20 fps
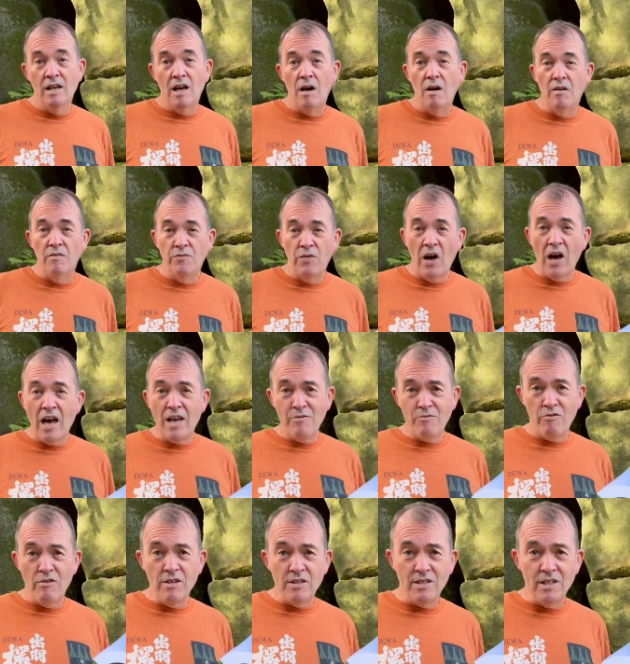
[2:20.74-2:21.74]
Uh, vine,
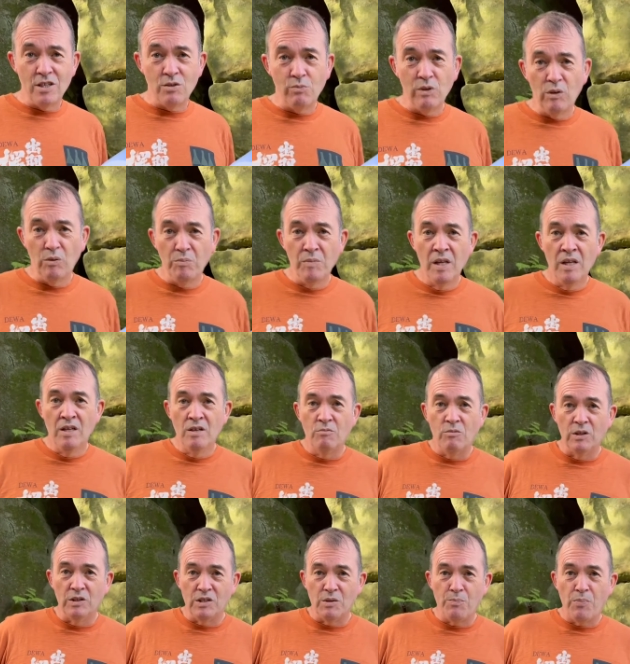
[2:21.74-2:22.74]
for instance, will,
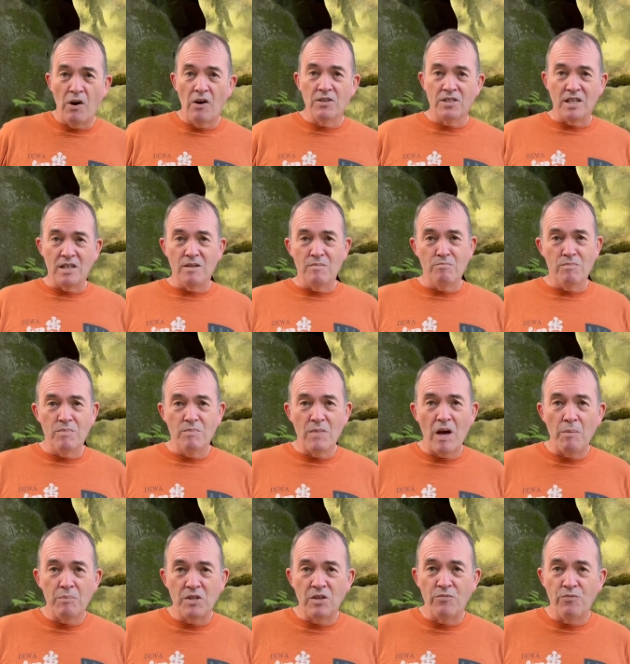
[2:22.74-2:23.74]
will deposit
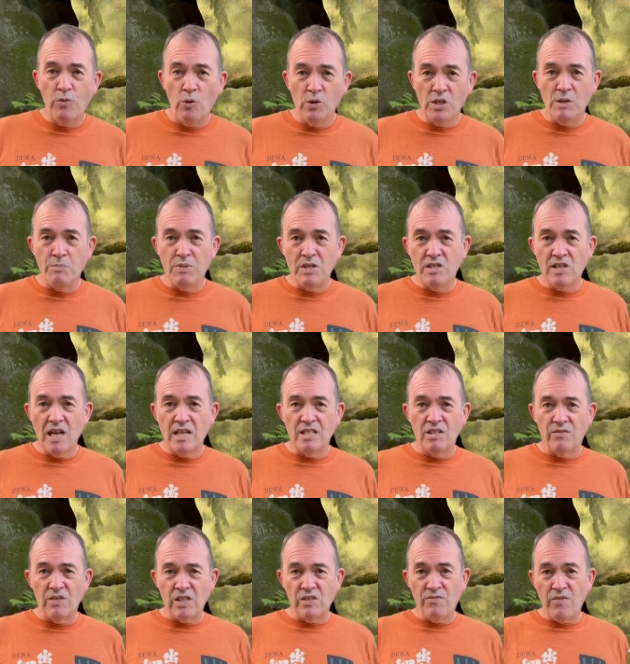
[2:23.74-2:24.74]
up to
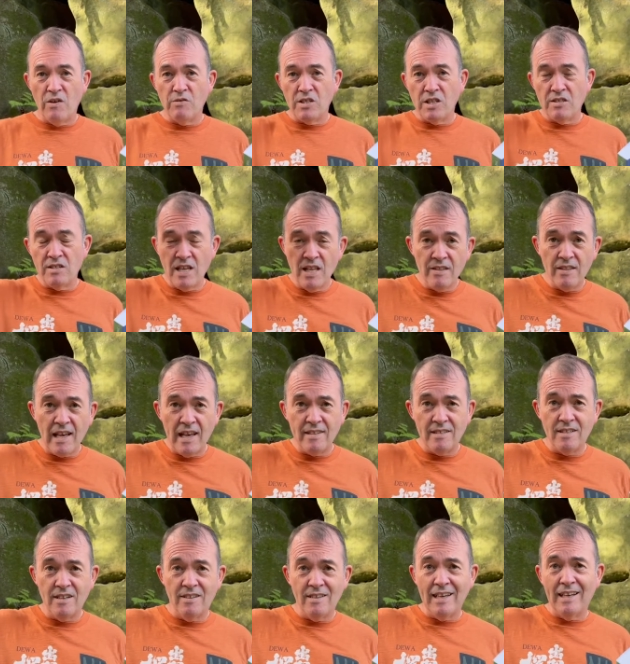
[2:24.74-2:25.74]
40% of its
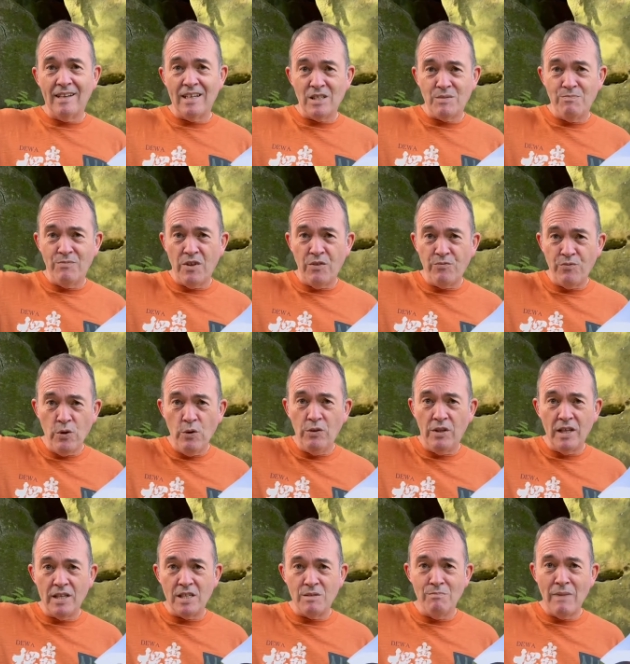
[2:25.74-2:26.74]
photosynthates, the thing that's the food
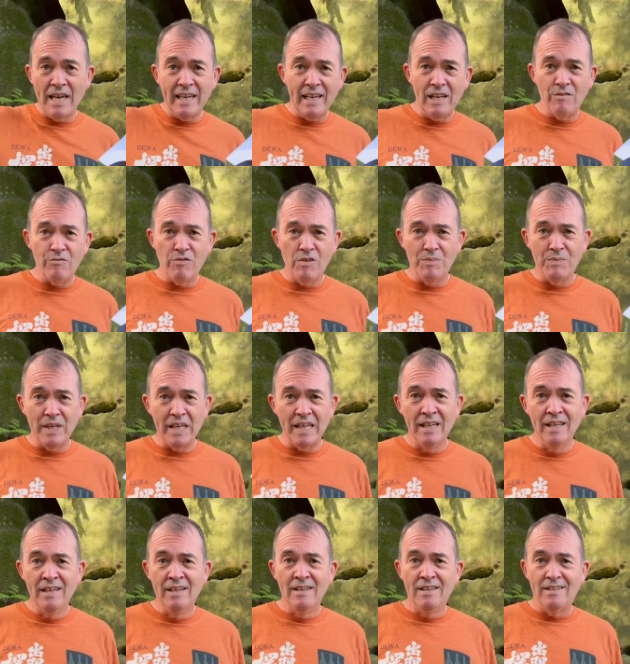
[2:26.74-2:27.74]
that it's making from the,
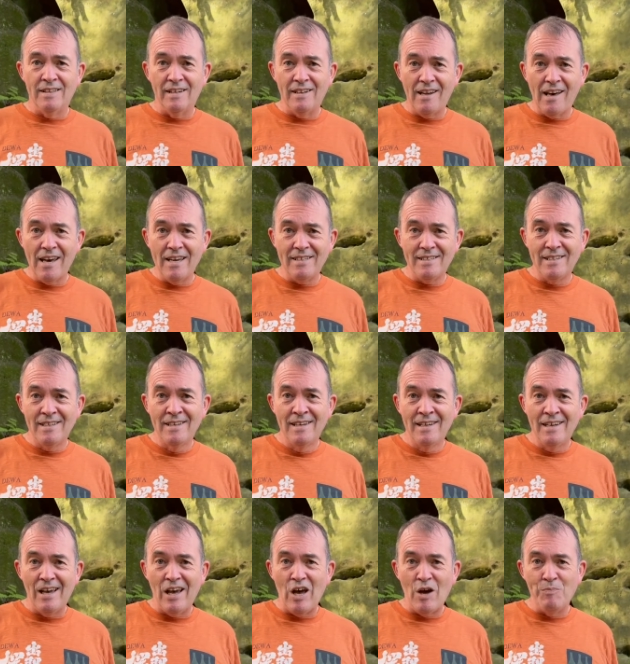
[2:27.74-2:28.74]
the light
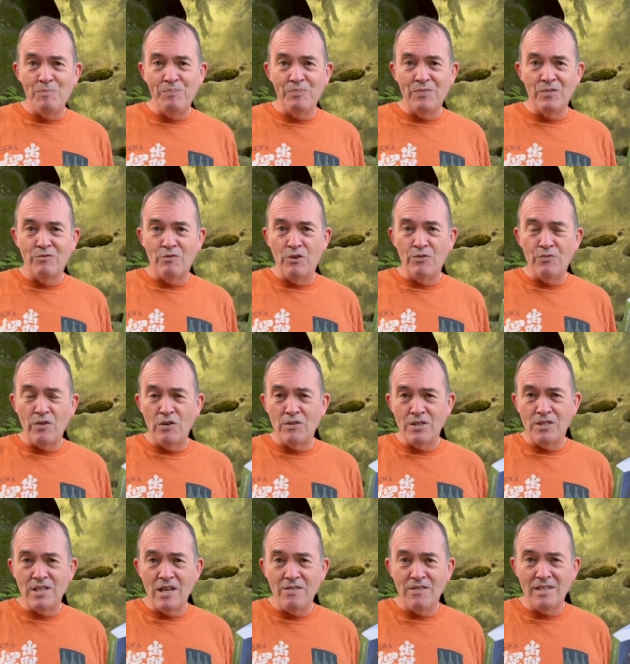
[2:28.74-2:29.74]
um, through
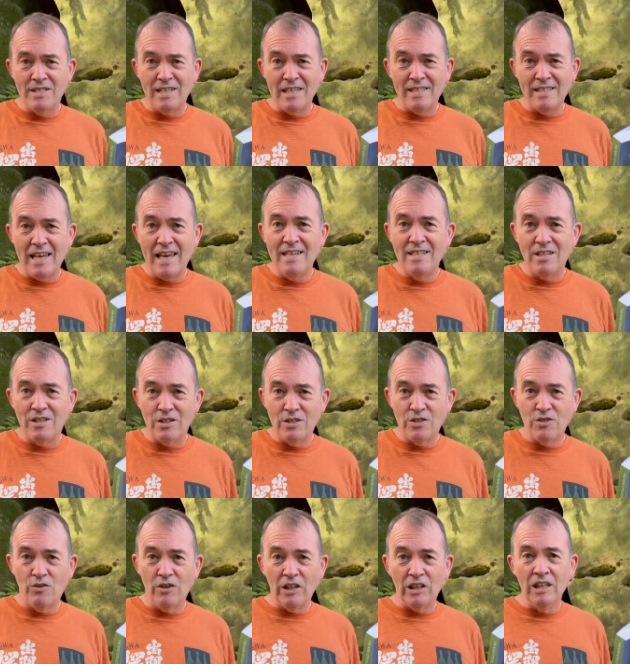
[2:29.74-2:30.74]
photosynthesis into the
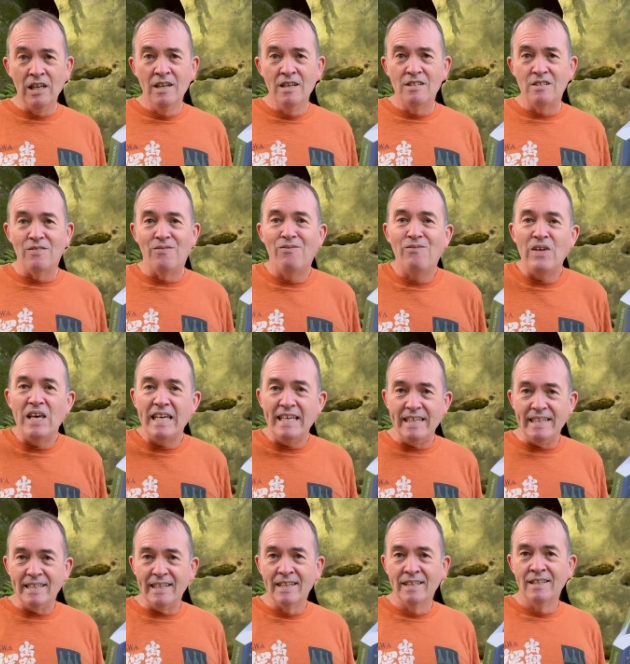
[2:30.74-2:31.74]
soil to
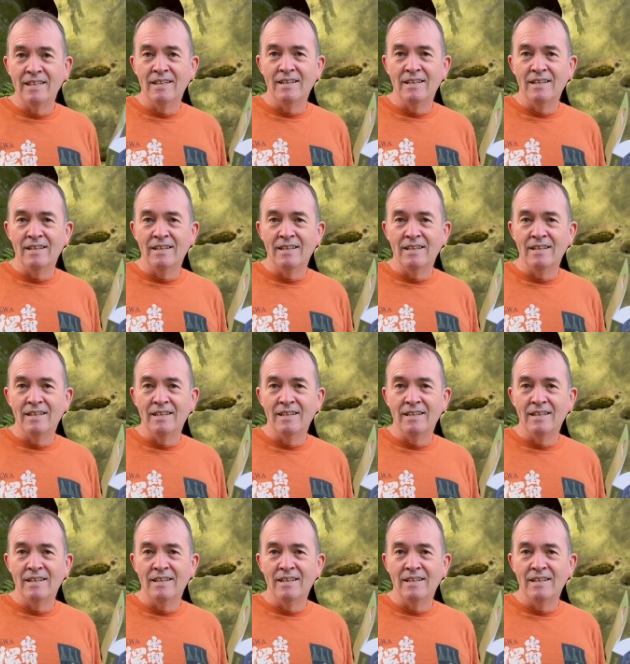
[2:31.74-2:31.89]
feed